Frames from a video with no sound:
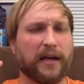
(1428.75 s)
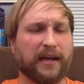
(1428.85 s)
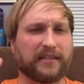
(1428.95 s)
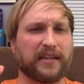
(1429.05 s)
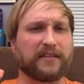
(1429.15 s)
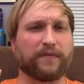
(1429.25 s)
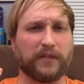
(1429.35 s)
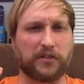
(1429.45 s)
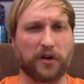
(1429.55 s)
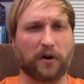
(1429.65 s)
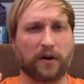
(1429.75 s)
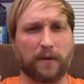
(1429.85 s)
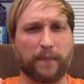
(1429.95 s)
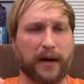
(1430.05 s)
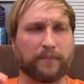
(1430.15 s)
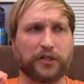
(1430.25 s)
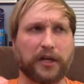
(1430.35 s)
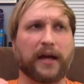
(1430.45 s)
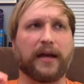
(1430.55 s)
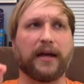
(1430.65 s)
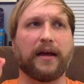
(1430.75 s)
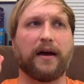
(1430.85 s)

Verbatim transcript: excessively dark on Bob Shaye.